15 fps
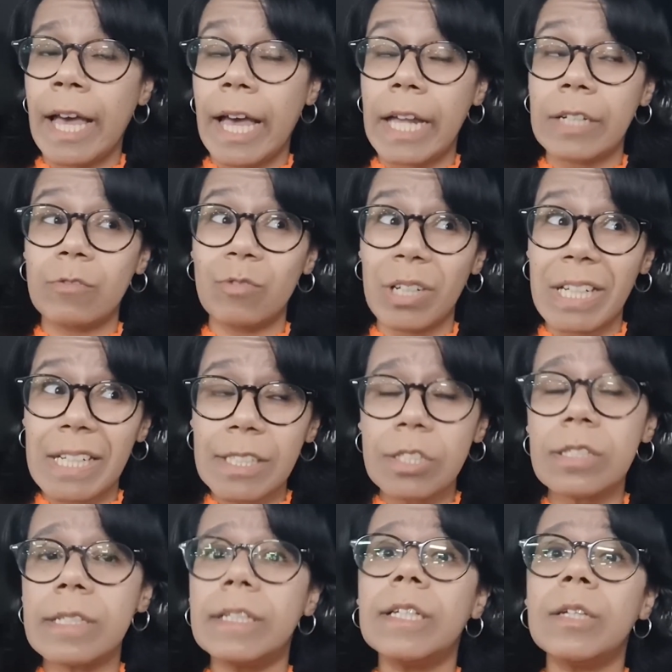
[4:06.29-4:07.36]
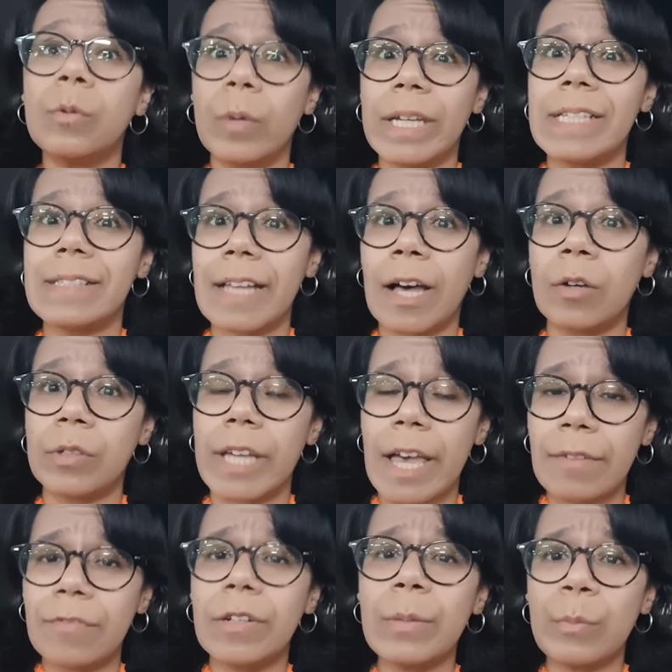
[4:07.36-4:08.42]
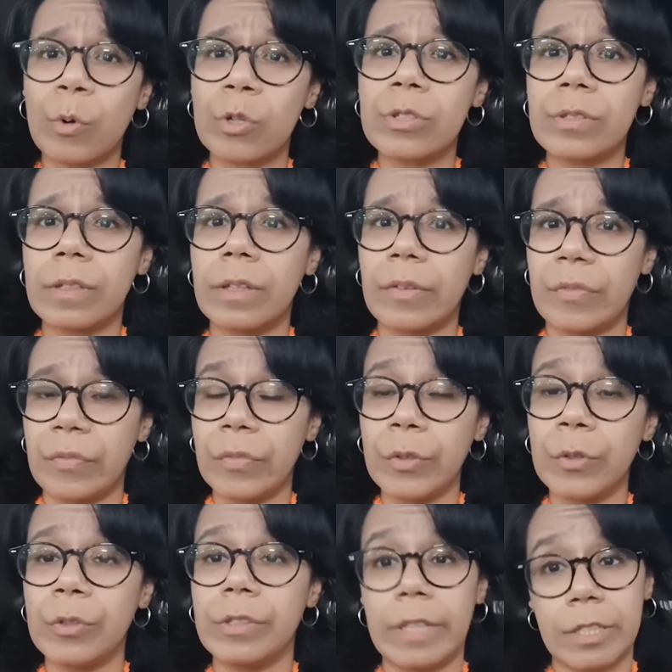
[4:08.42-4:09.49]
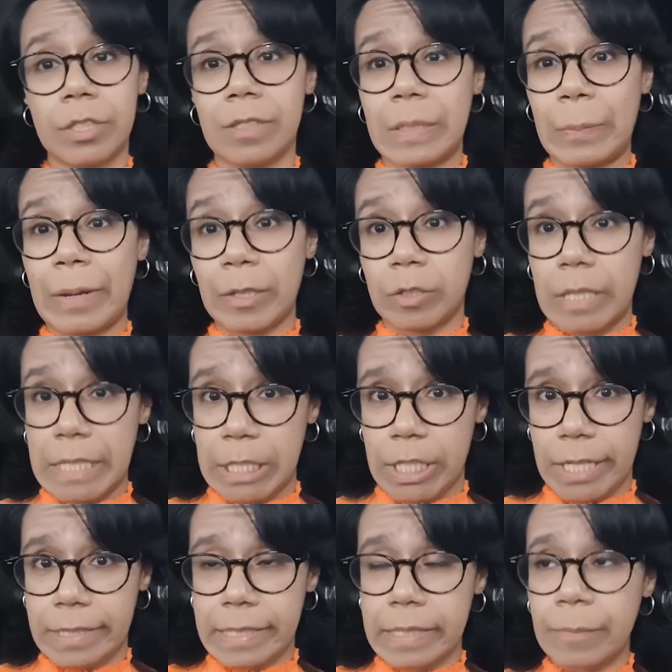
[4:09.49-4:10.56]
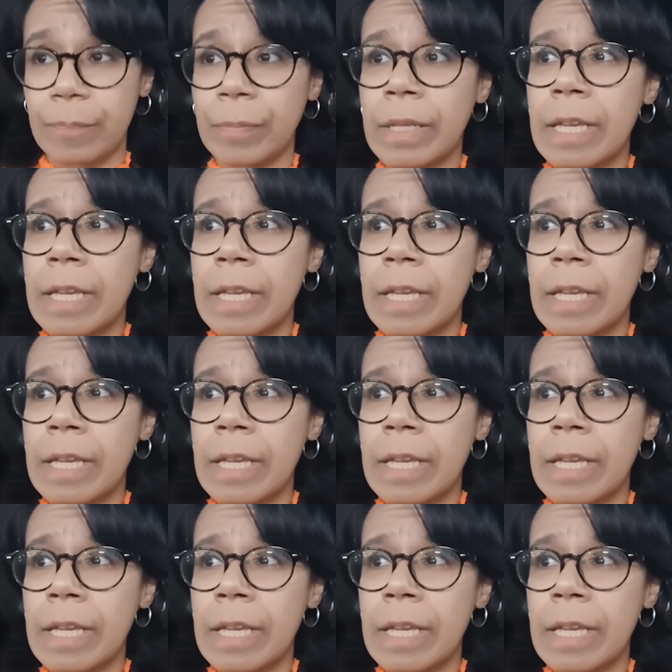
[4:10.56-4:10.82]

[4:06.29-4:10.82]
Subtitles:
and religiously weighs out every morsel of food that she's about to ingest.